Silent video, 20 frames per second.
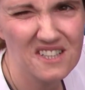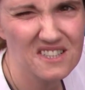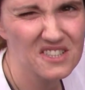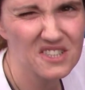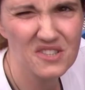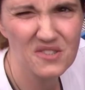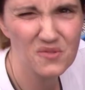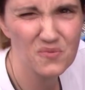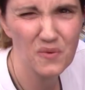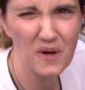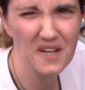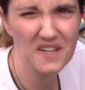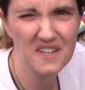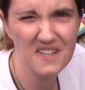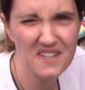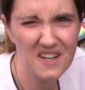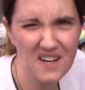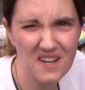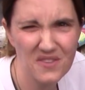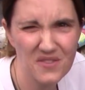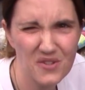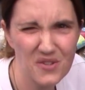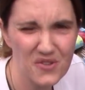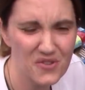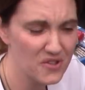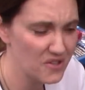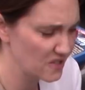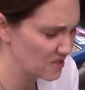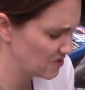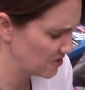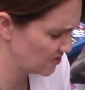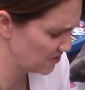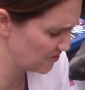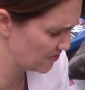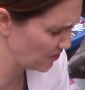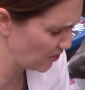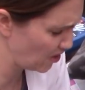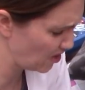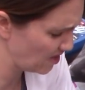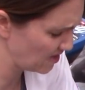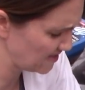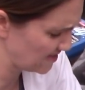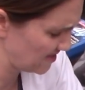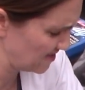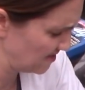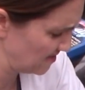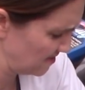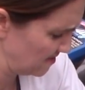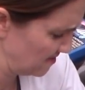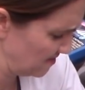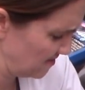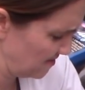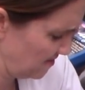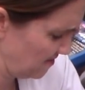just writing down their th thoughts and